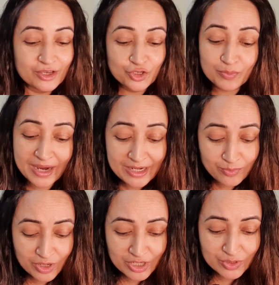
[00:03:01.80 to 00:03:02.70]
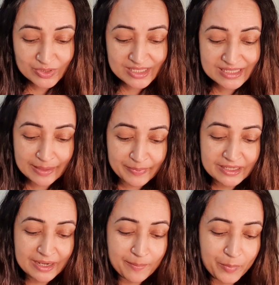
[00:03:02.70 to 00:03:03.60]
You might want to step
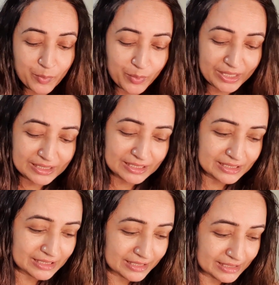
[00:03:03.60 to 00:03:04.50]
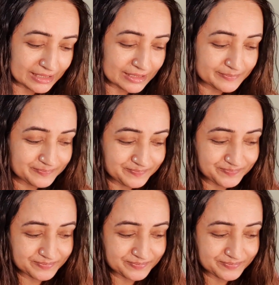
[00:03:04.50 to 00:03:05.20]
it up with the